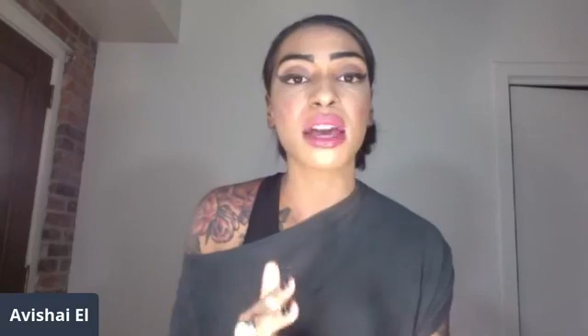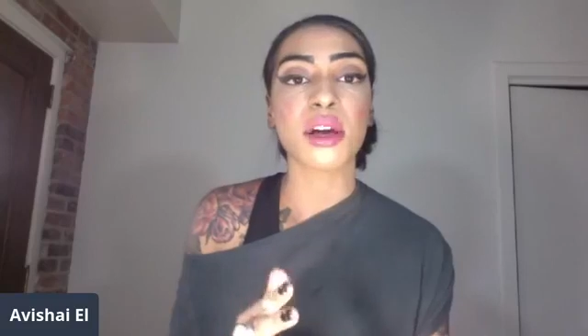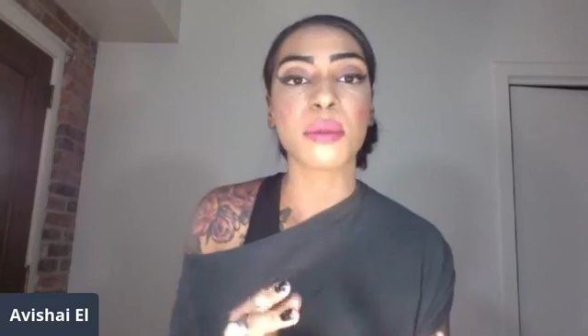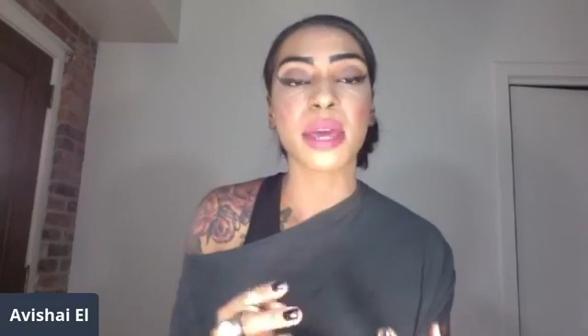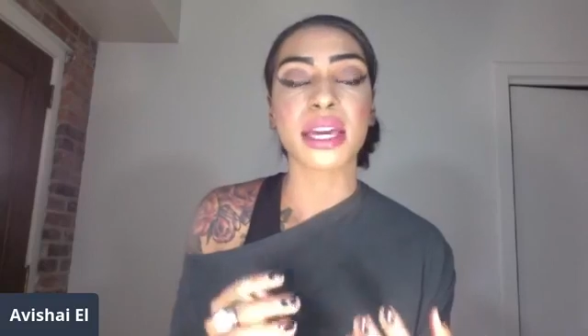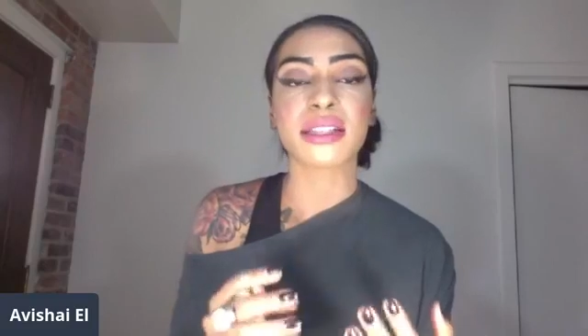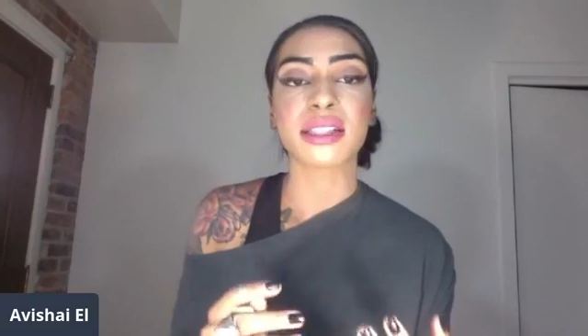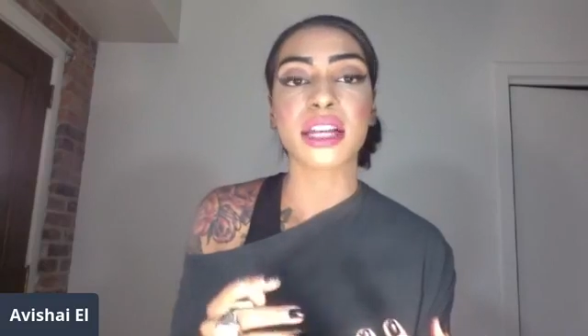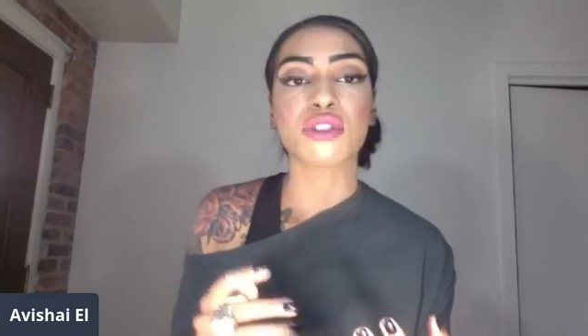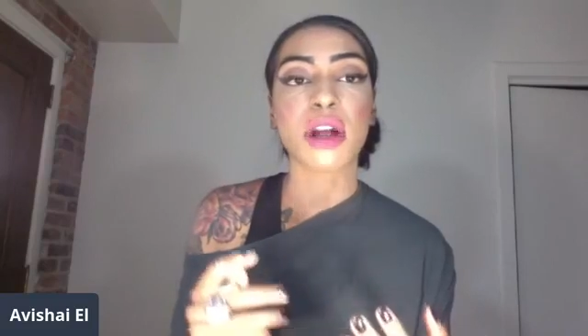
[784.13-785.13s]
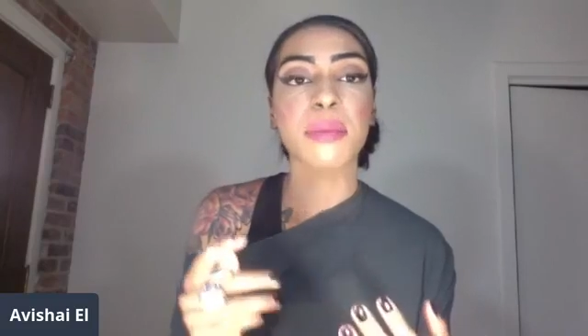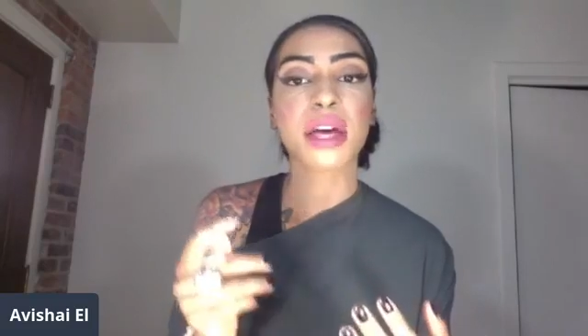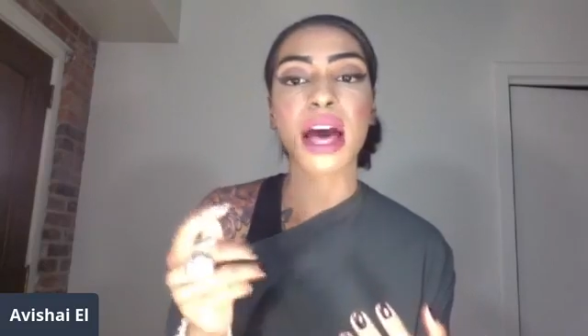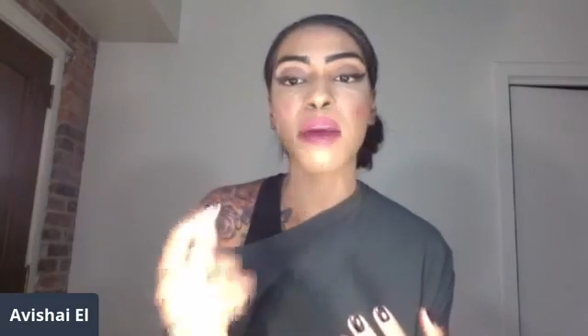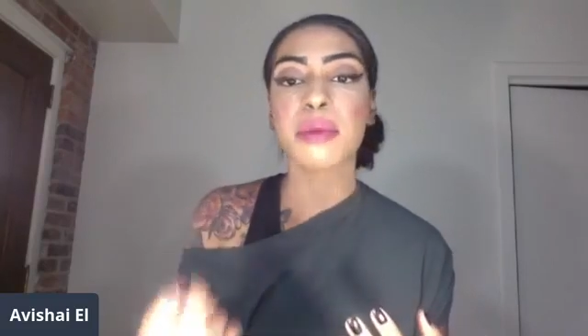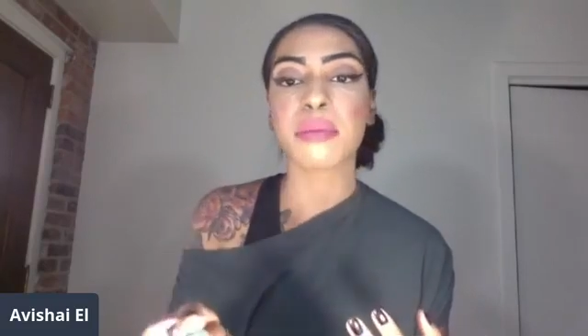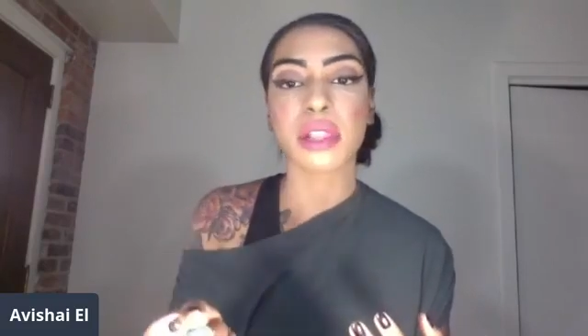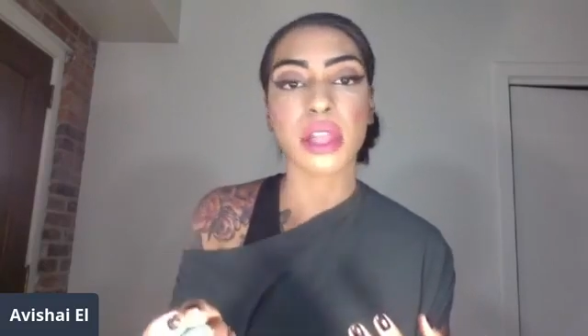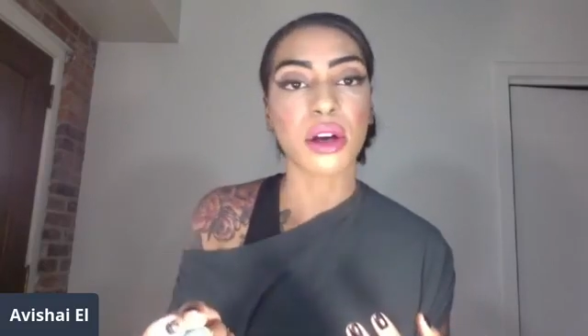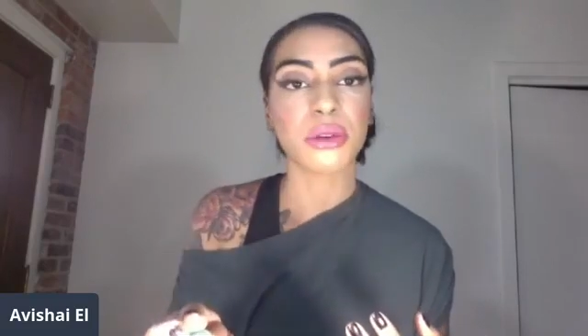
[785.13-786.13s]
help, like I said, drop a comment
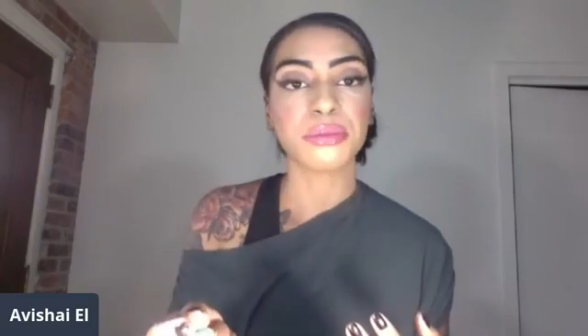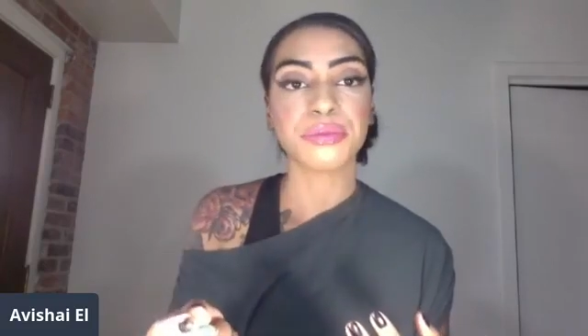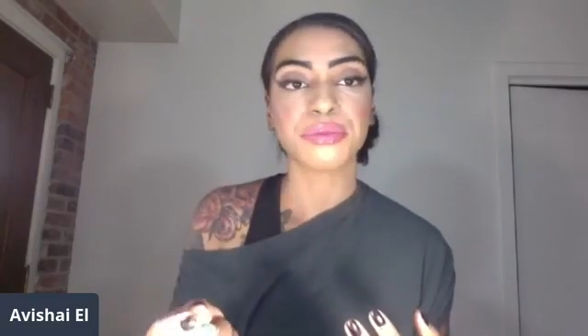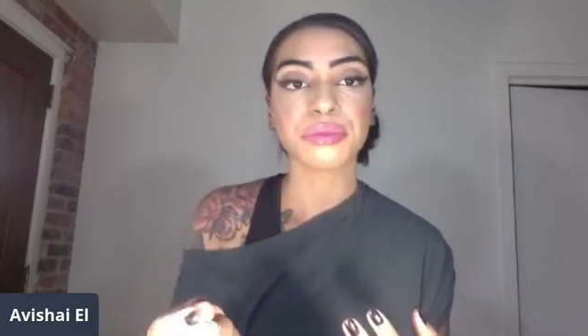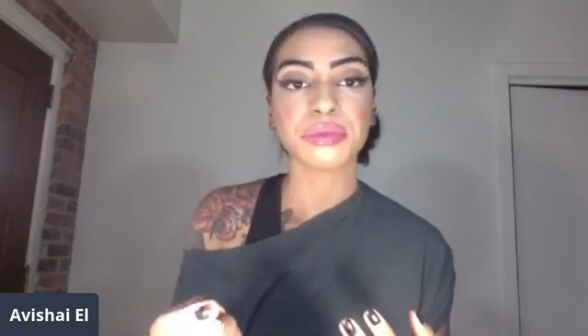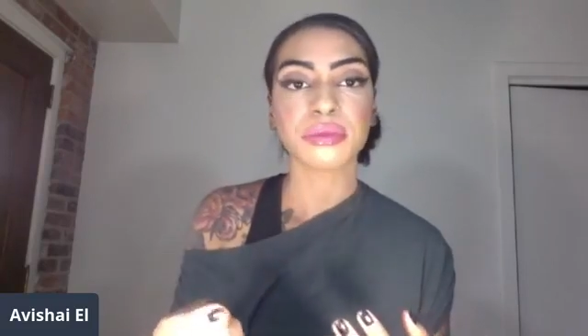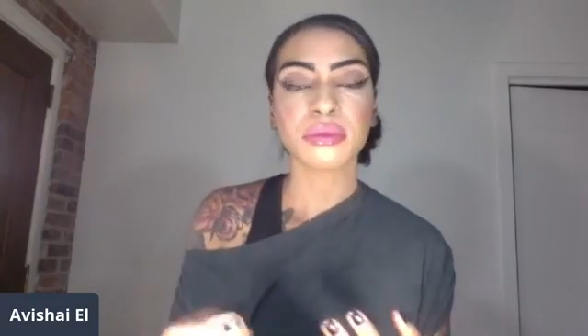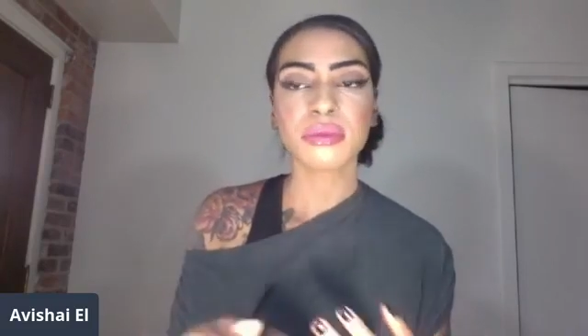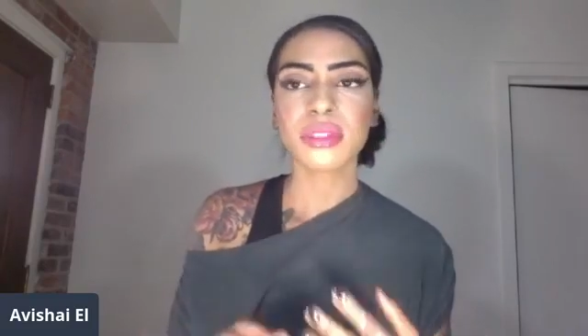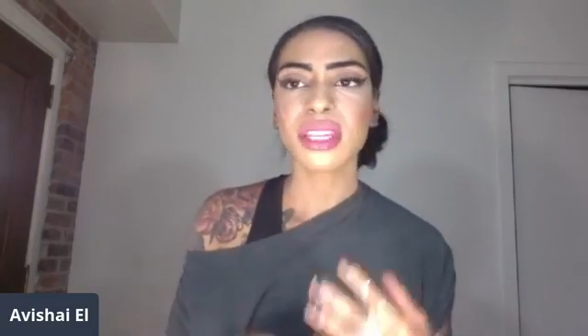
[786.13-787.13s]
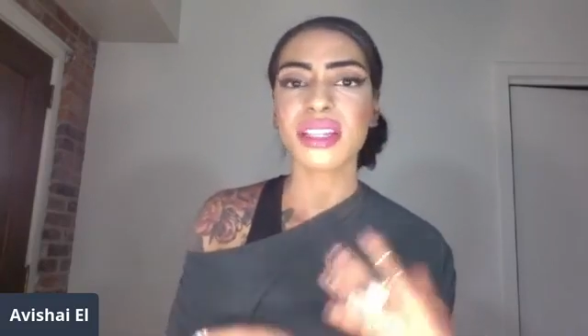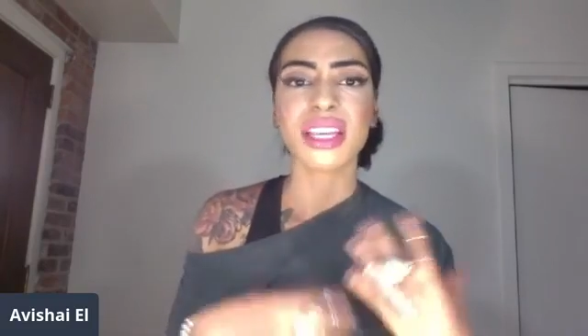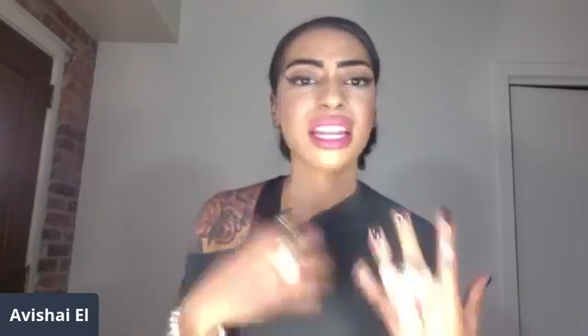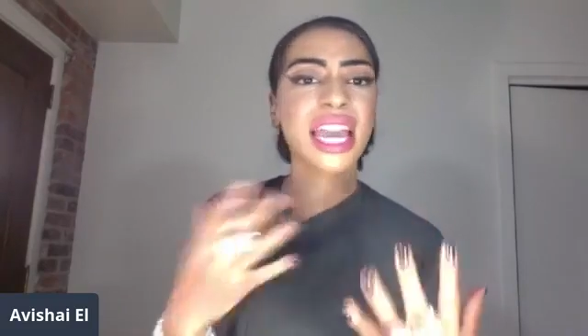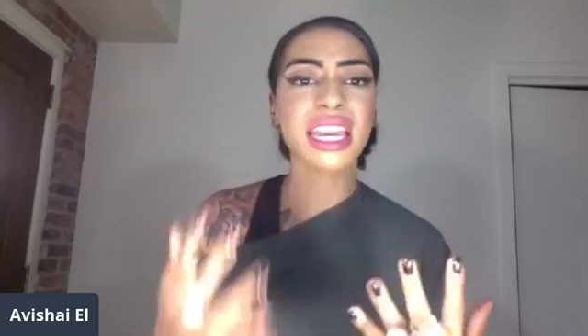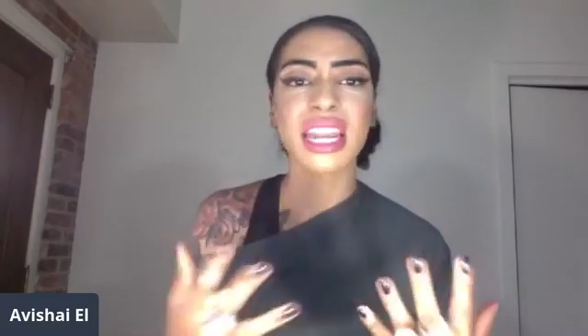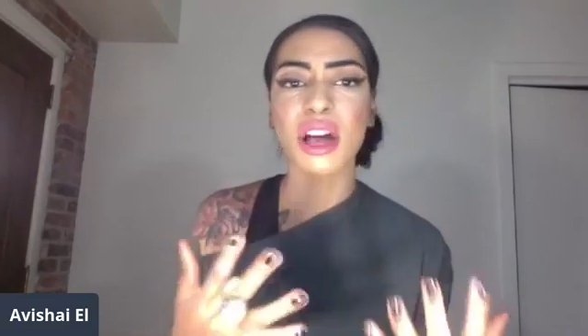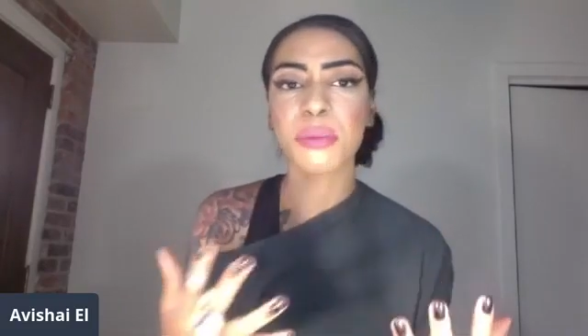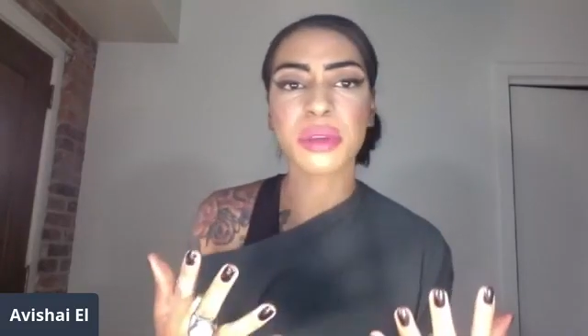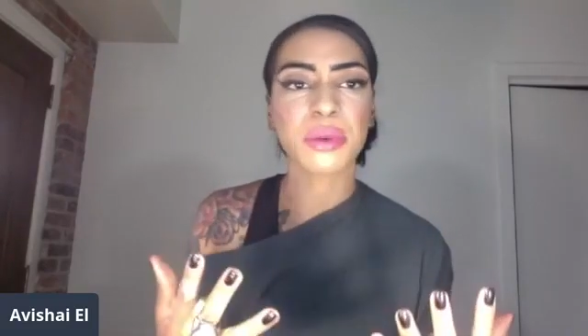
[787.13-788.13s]
below and I can
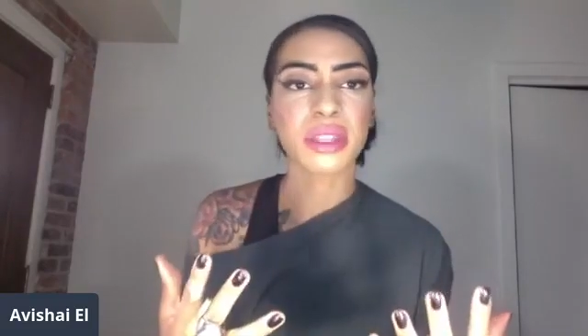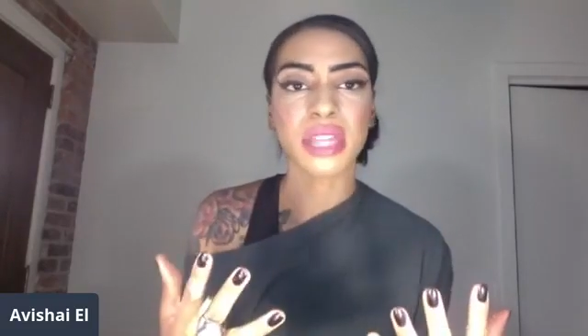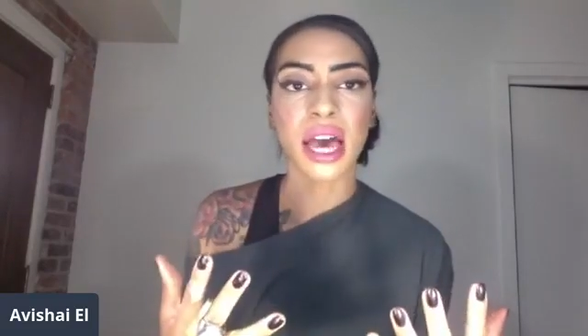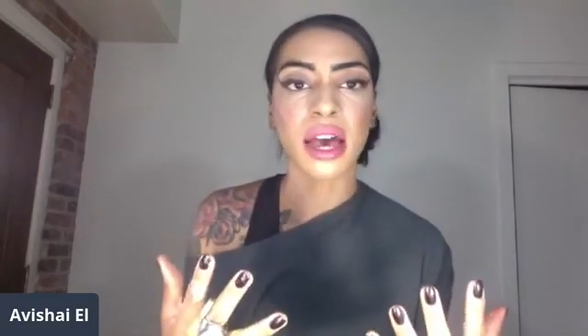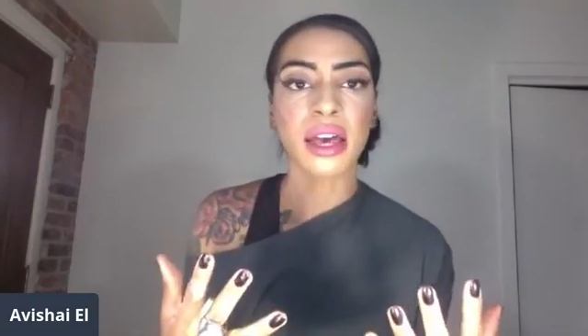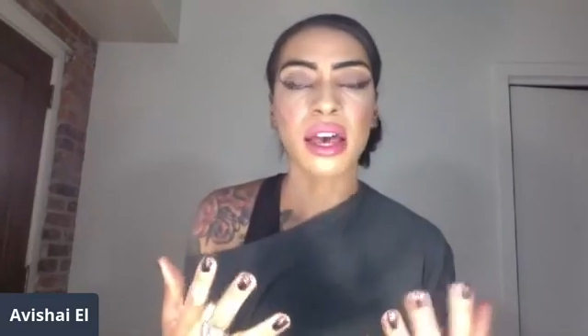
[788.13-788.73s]
help you with that.